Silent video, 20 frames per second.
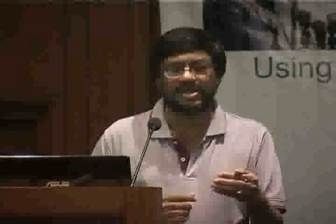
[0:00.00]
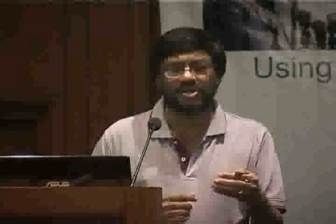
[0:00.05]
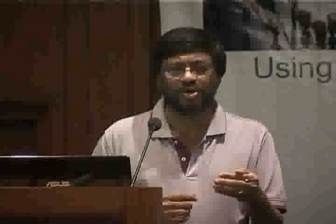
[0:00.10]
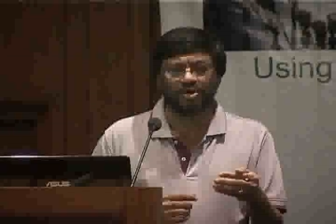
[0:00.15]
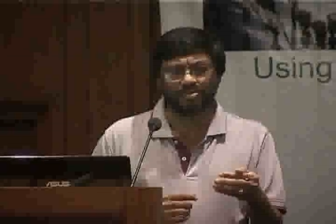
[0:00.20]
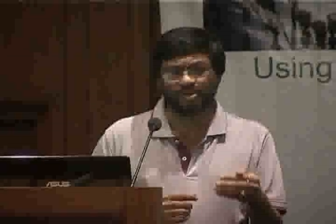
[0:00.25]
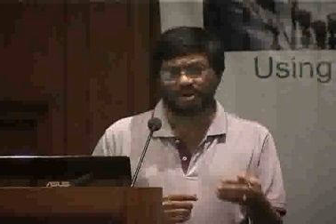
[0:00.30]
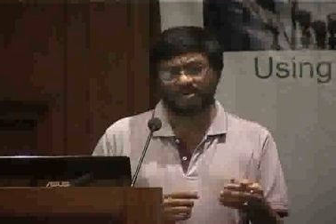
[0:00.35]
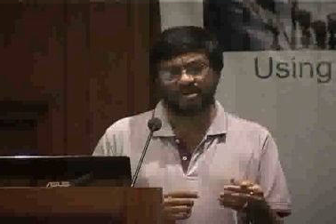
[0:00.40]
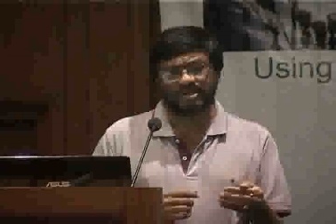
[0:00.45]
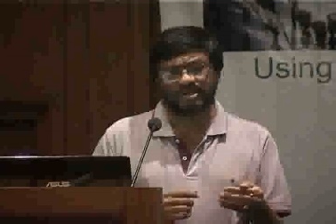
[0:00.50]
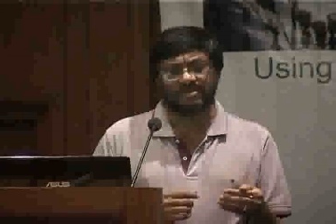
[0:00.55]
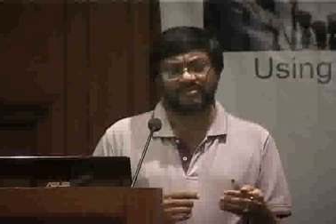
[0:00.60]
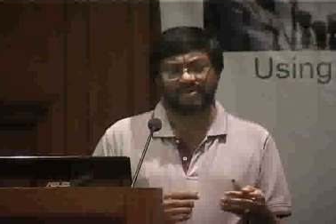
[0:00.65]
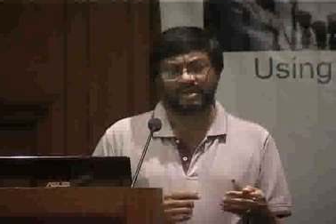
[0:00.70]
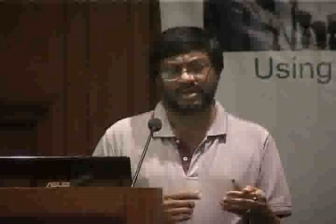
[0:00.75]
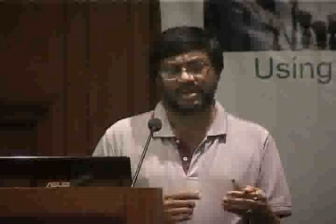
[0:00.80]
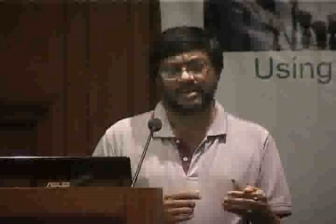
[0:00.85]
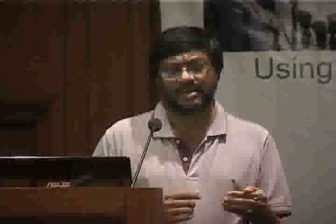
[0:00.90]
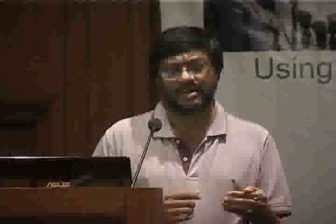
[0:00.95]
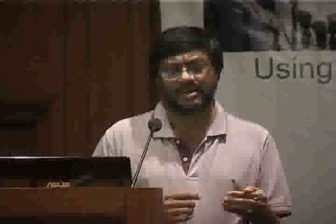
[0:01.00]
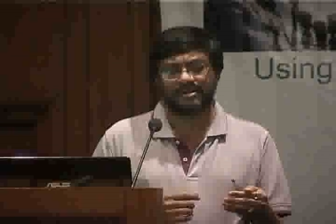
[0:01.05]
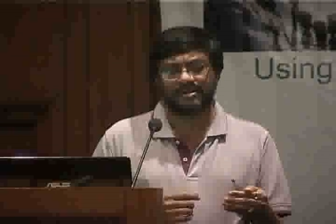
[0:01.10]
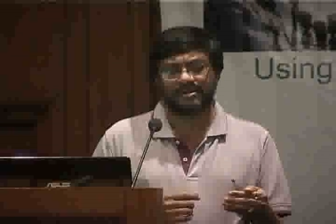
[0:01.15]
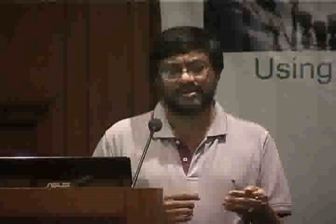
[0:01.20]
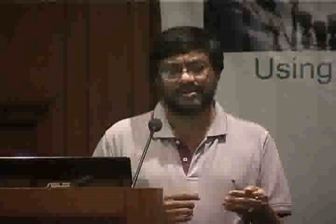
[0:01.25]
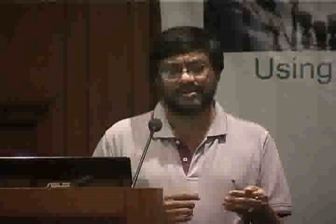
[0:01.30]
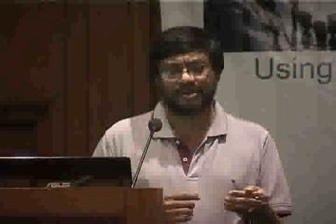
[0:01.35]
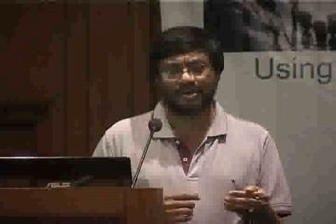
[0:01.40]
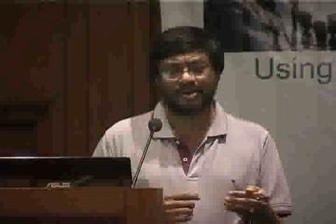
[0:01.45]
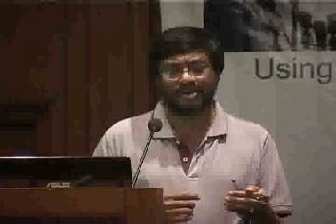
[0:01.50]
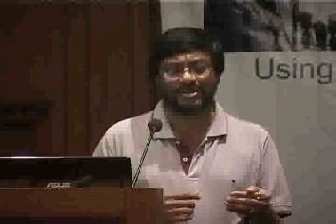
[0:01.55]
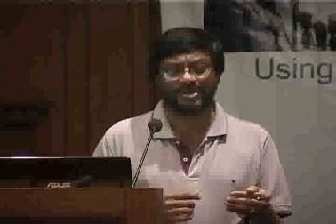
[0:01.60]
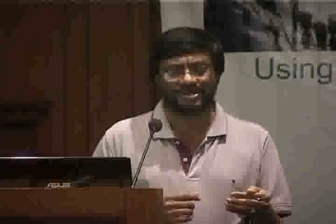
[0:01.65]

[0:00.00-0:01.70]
there is no book written for uh,